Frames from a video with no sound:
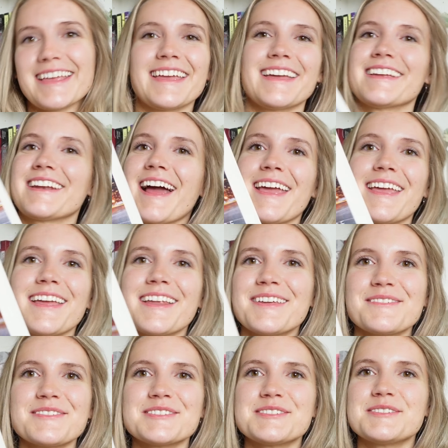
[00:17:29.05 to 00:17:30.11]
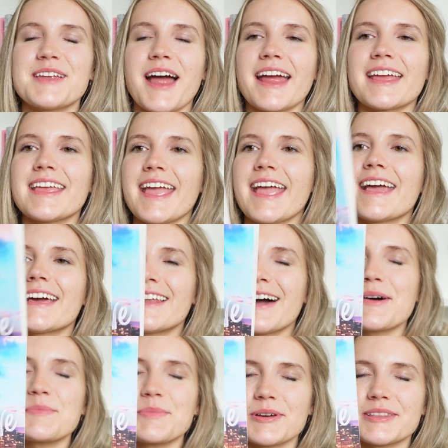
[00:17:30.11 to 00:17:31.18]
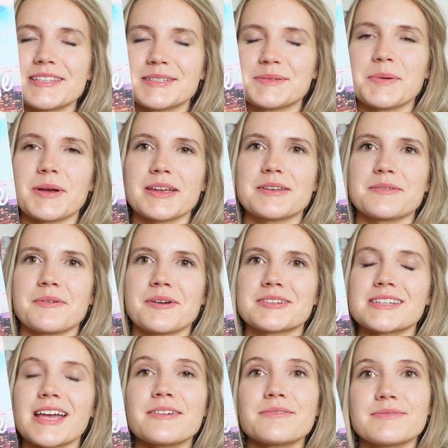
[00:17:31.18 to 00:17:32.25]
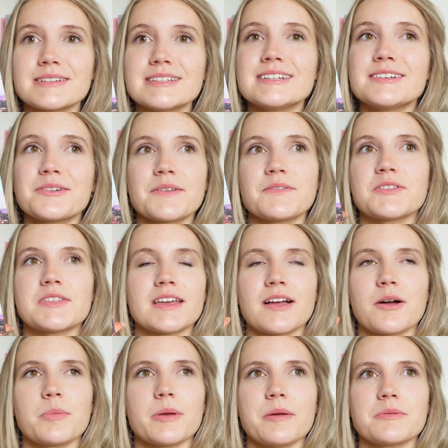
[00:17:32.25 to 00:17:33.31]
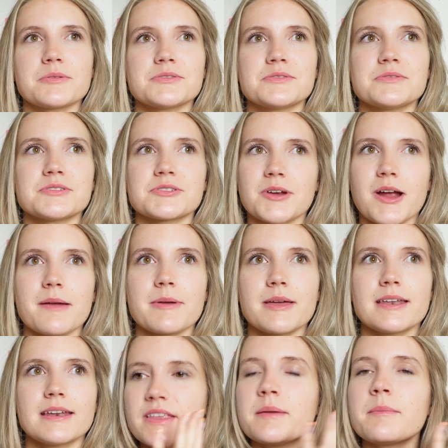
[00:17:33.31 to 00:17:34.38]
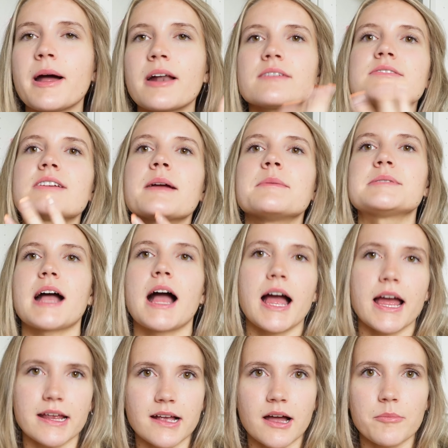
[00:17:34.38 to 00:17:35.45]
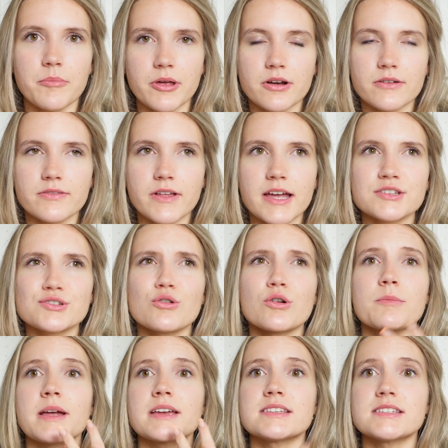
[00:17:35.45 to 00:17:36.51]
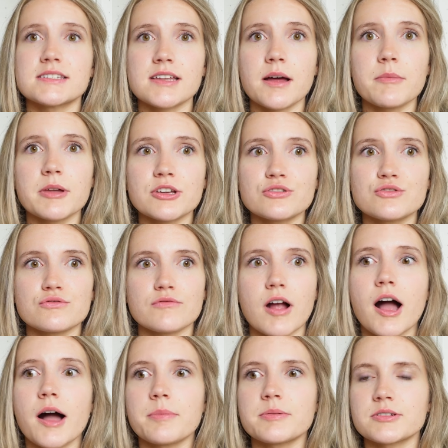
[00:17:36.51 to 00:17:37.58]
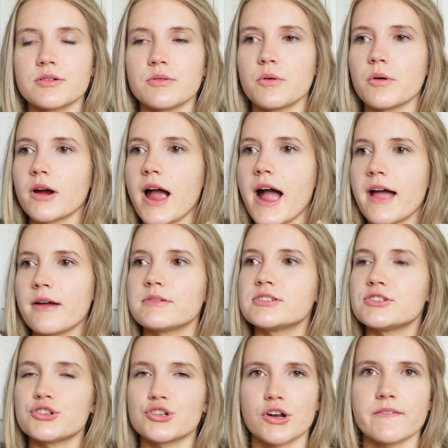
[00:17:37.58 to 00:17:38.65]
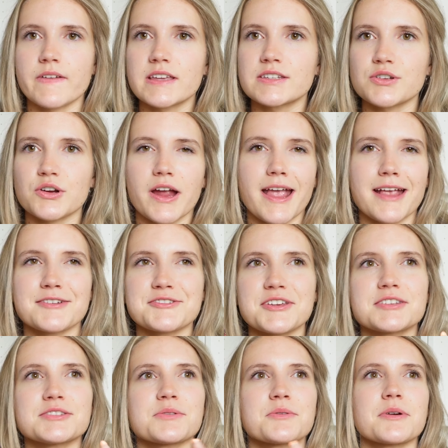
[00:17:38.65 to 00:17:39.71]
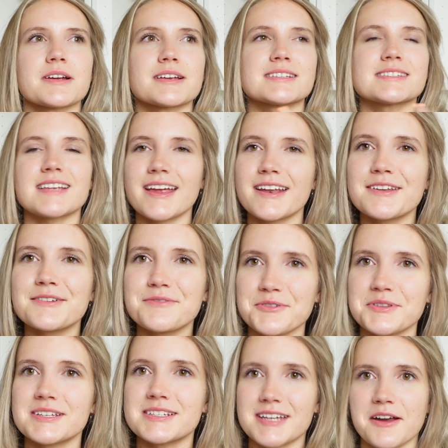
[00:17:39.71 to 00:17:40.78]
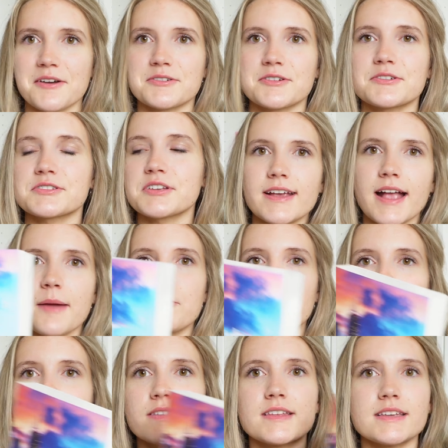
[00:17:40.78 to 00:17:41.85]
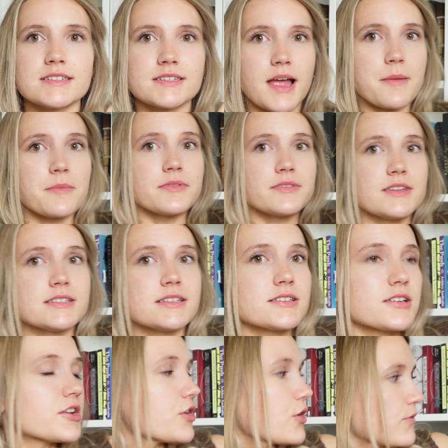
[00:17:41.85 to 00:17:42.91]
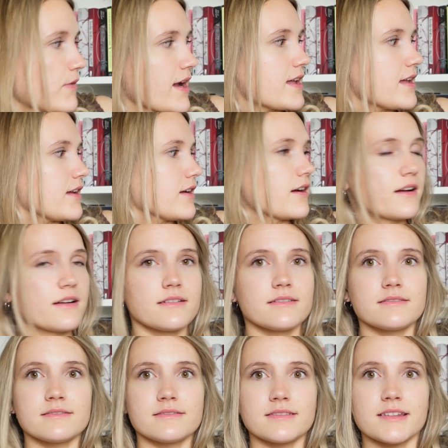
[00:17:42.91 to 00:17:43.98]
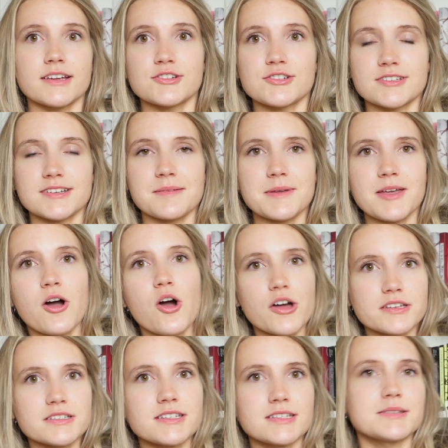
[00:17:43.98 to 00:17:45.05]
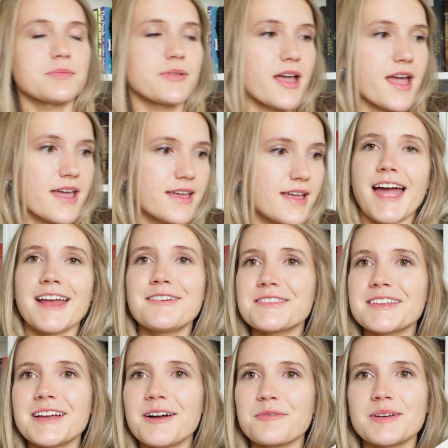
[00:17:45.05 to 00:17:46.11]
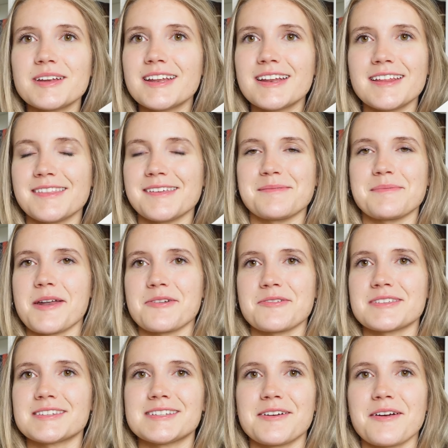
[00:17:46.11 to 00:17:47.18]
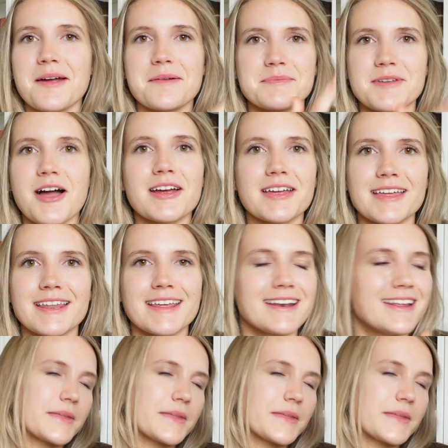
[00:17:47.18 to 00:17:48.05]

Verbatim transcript: can't i can't even i cannot put this book into words i really don't even think i'll be able to describe it the amount of times i got butterflies or my stomach dropped or i was nervous or anxious or excited for these characters like i'm putting this I'm, this is gonna go right here like it's just gonna be on display. I don't think I'll read anything better this year, I'm not kidding.